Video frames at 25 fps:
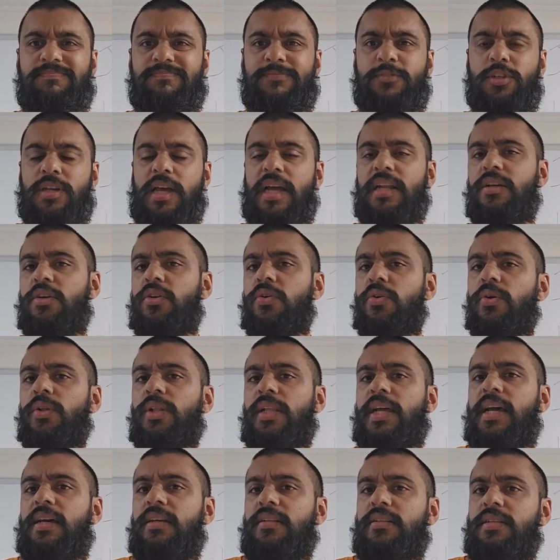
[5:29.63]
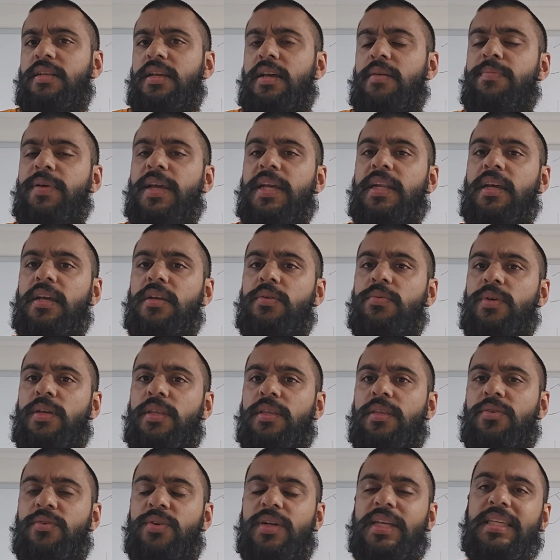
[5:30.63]
kind of call out Pena
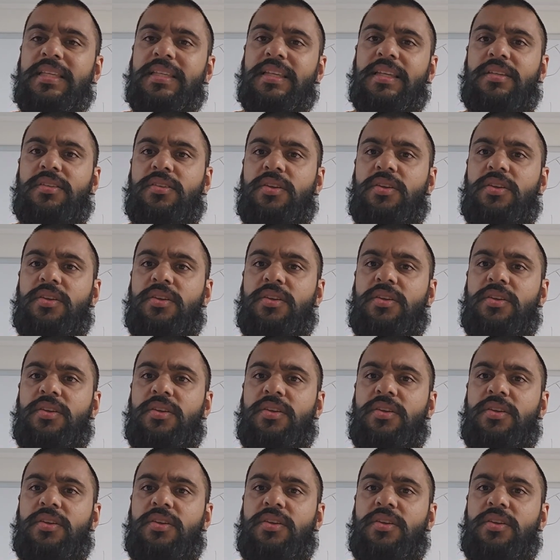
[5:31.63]
with greasing.